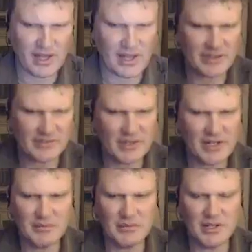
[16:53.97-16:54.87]
has
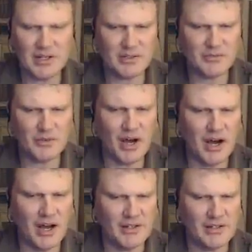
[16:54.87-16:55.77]
many meanings
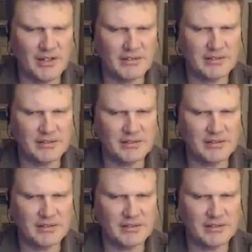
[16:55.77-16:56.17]
behind it.